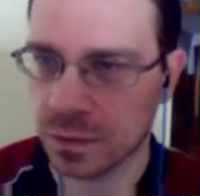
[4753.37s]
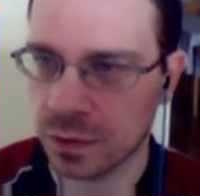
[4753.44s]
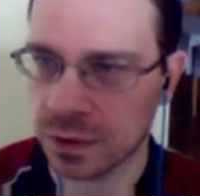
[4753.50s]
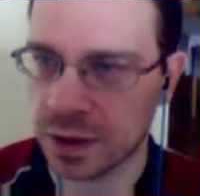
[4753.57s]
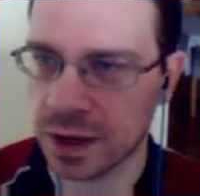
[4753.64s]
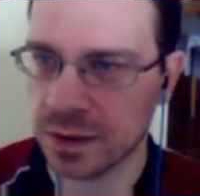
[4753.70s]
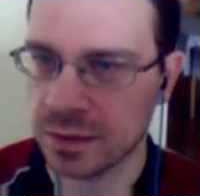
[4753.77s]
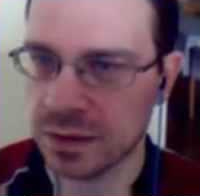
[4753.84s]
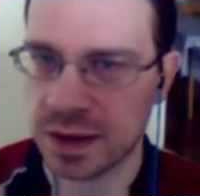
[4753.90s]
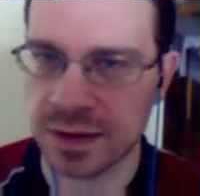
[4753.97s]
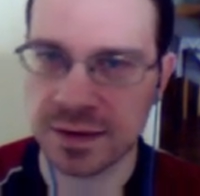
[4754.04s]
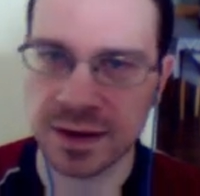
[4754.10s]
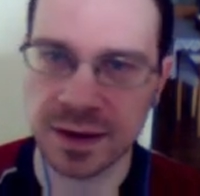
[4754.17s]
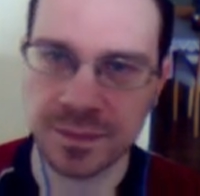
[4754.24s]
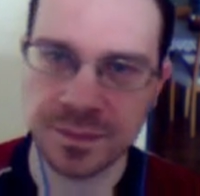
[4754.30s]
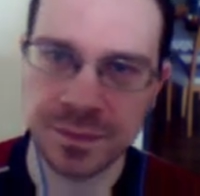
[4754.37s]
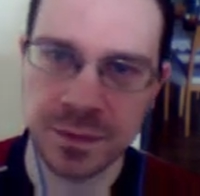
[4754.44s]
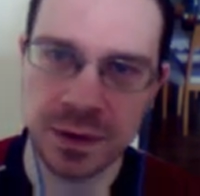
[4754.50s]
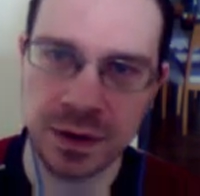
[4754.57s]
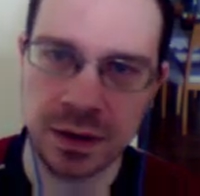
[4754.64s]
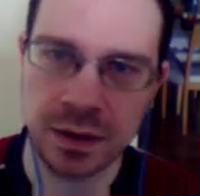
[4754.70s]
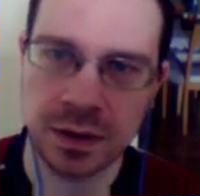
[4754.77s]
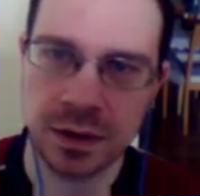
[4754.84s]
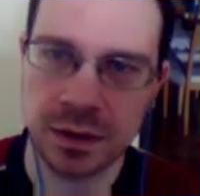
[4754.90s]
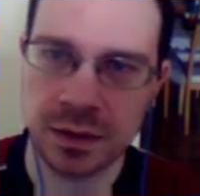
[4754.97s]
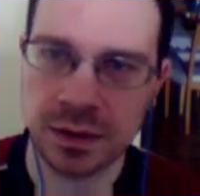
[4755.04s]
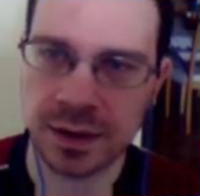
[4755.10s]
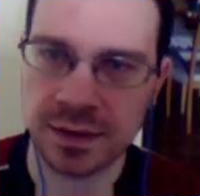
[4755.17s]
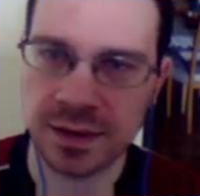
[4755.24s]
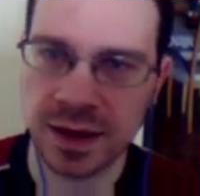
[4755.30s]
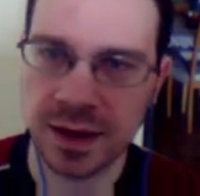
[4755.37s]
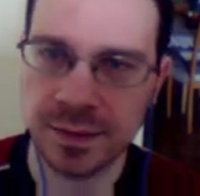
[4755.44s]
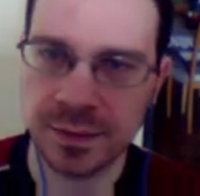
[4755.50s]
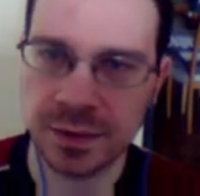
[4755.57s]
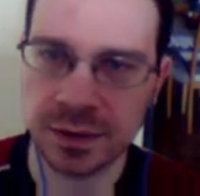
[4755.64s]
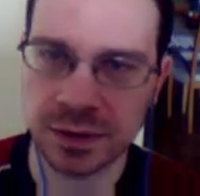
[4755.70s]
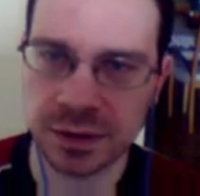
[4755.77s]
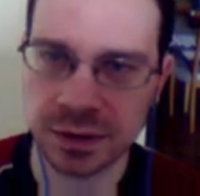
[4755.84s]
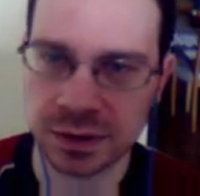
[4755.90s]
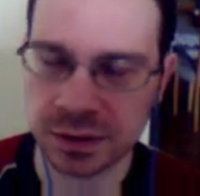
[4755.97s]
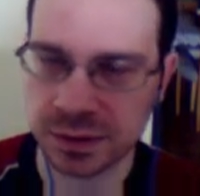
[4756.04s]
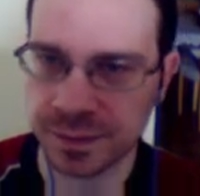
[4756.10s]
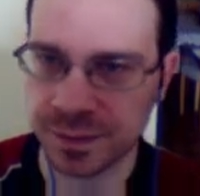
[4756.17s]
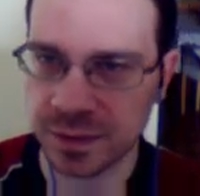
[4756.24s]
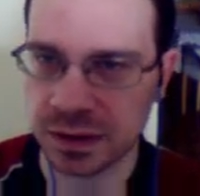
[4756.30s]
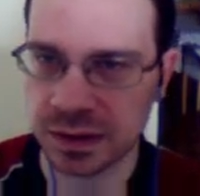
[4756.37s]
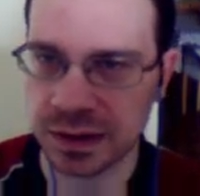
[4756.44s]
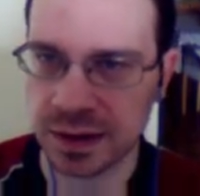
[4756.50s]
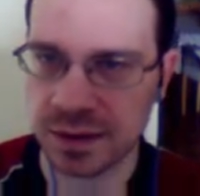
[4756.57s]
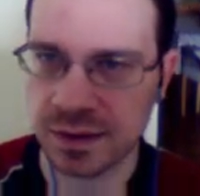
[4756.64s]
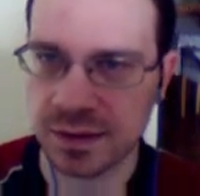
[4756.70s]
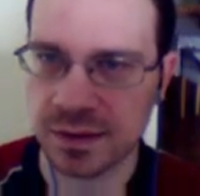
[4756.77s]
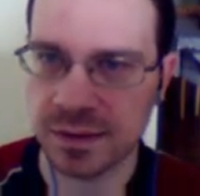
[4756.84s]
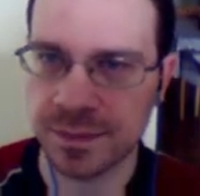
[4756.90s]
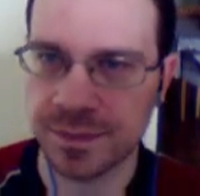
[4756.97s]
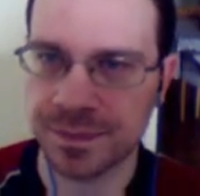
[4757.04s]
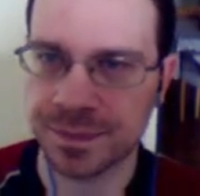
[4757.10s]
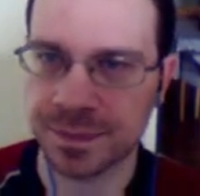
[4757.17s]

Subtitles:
Okay, nice game. Nice game. Let's